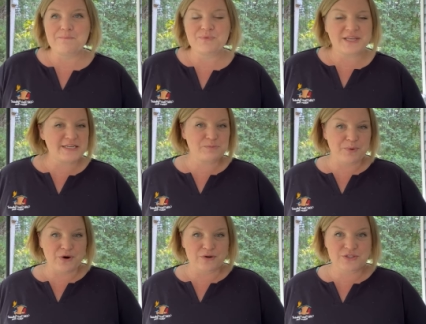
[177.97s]
these
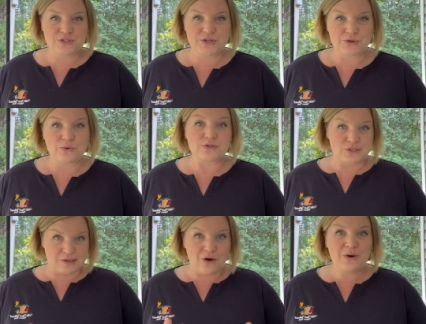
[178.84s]
birds to
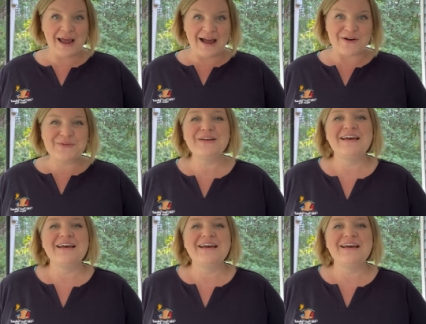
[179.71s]
slow down